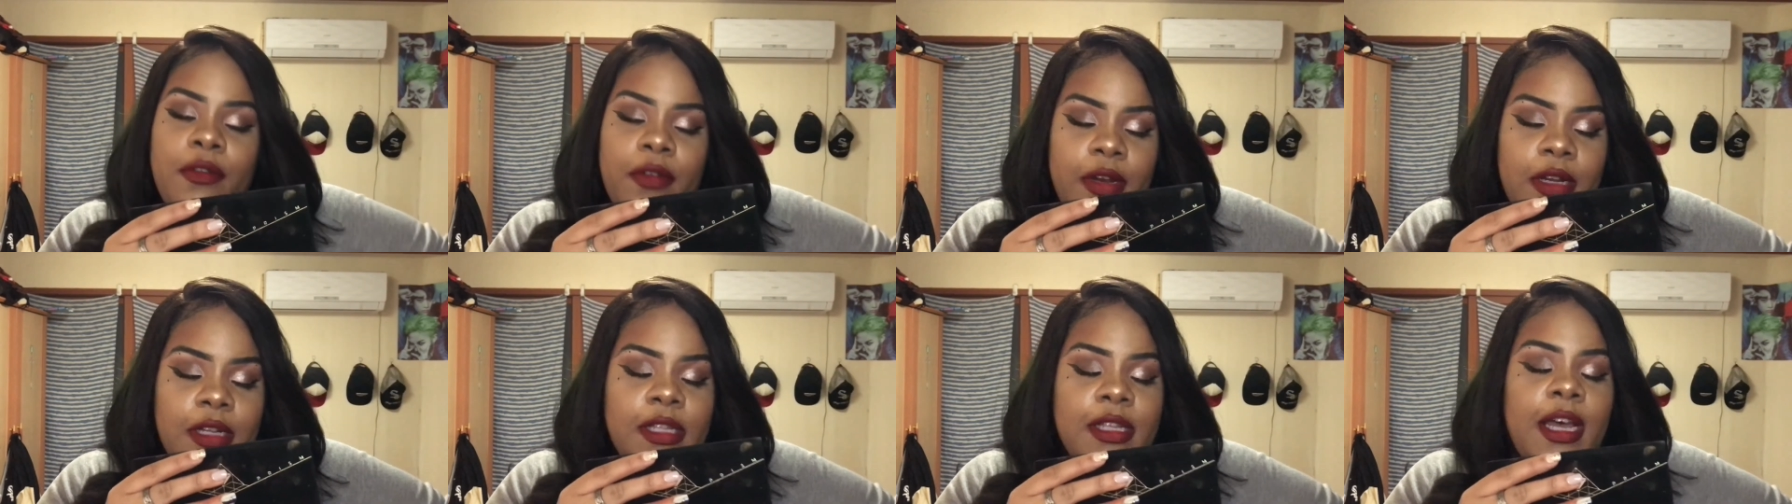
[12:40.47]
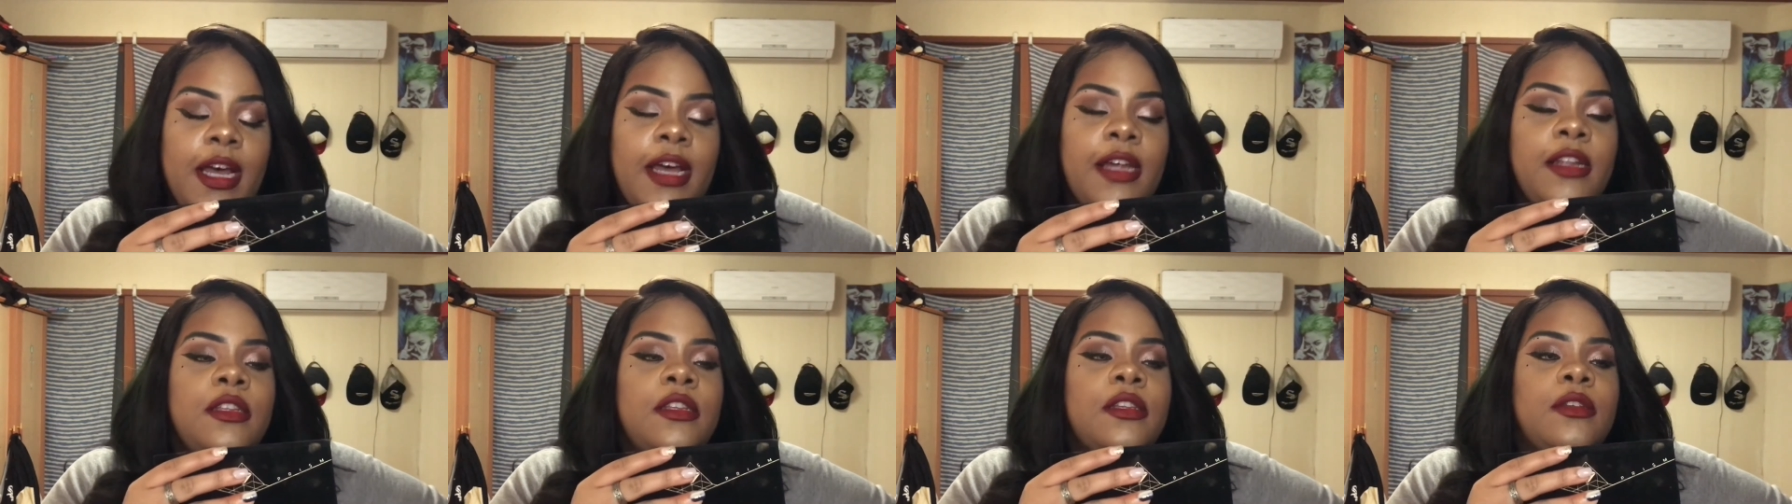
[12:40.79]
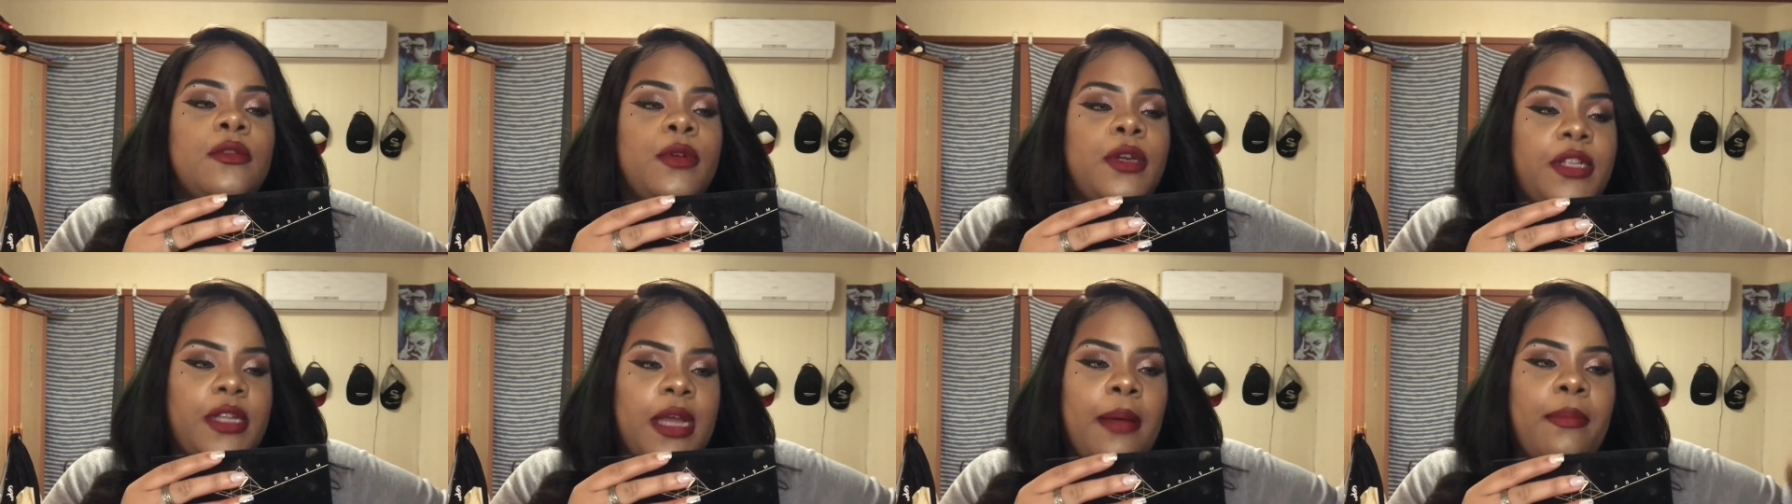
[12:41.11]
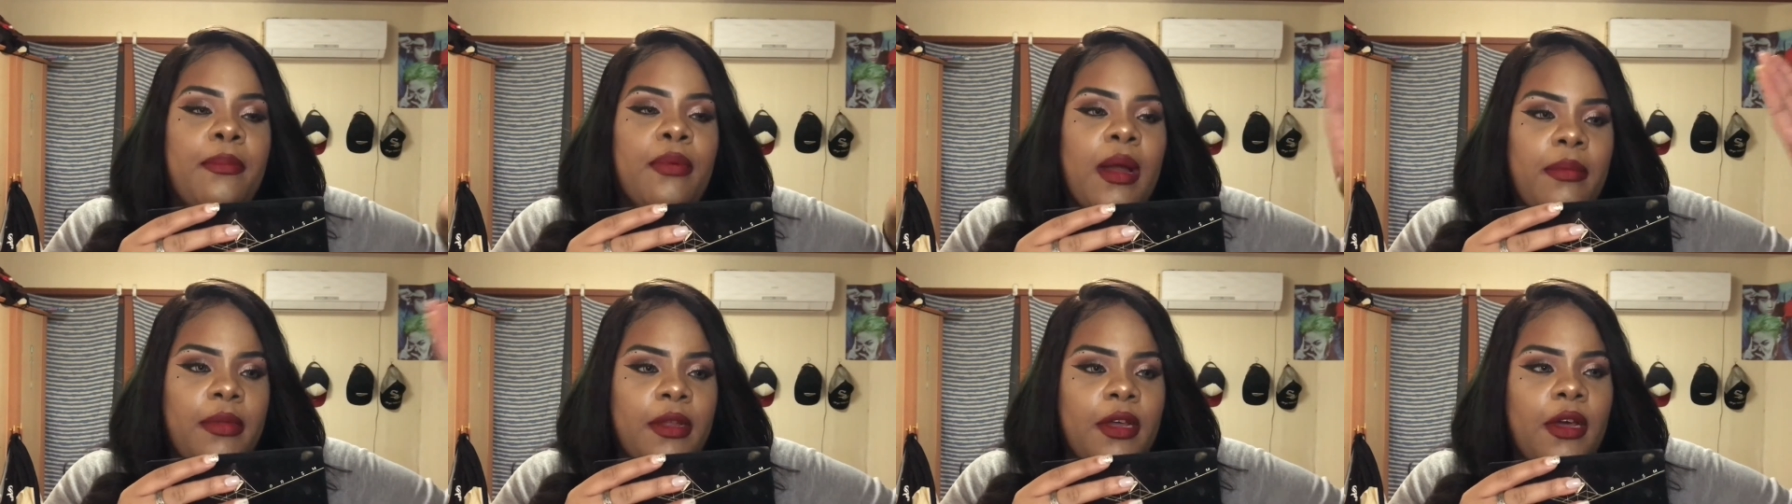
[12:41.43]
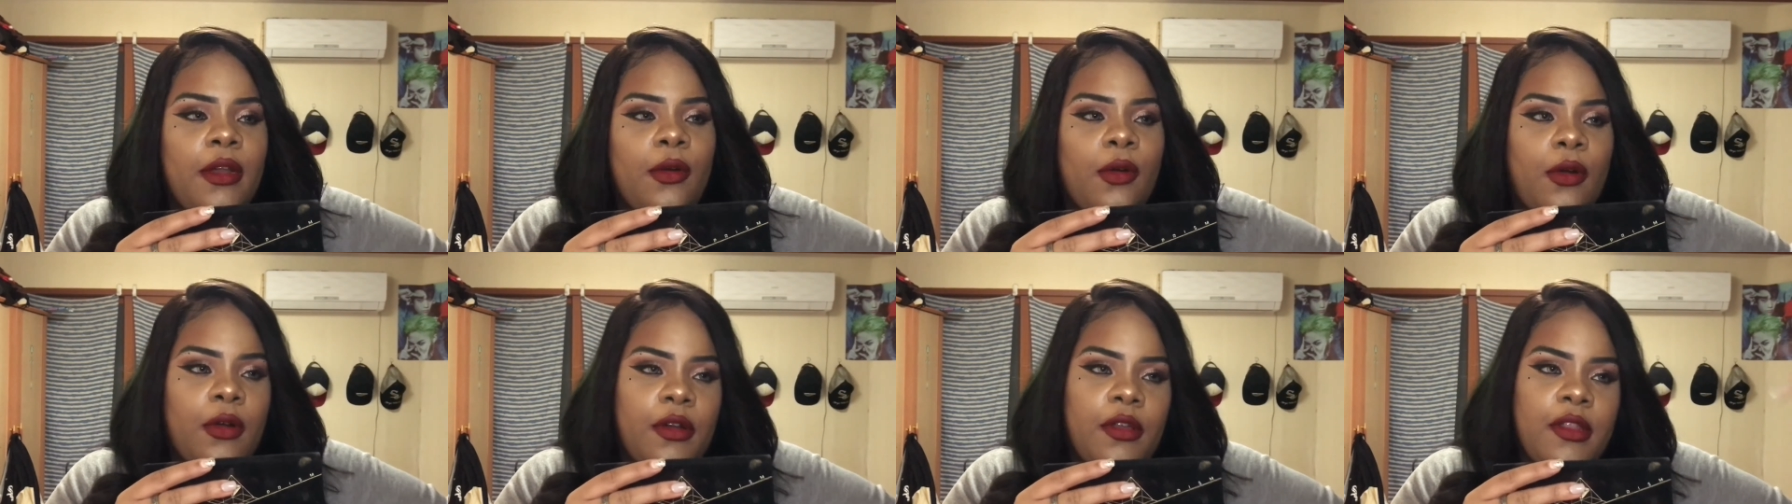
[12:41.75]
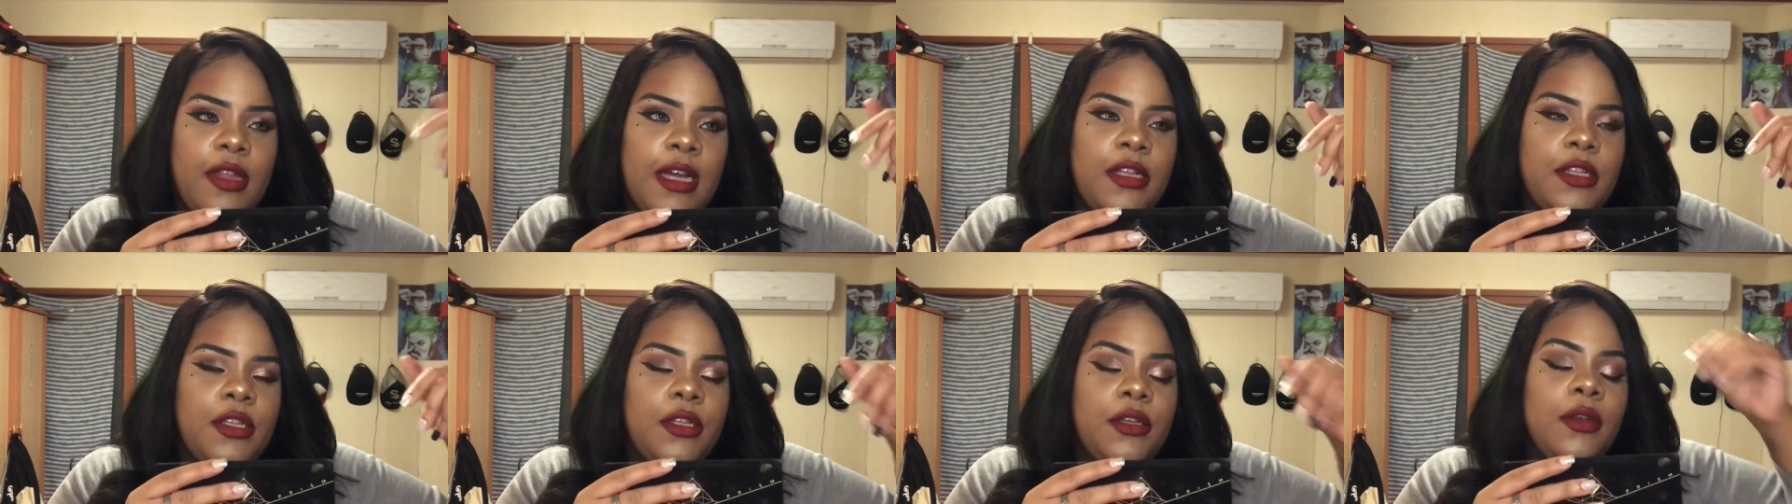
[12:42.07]
Renaissance, which I'm probably gonna order
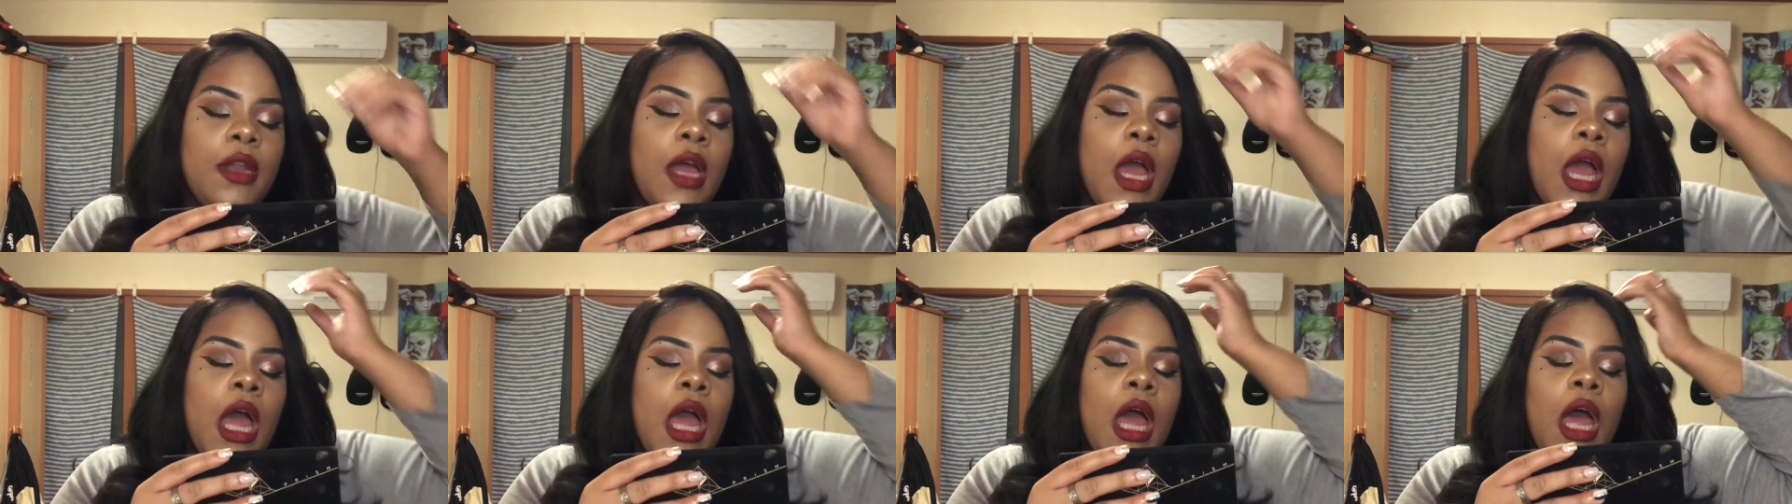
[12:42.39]
that soon,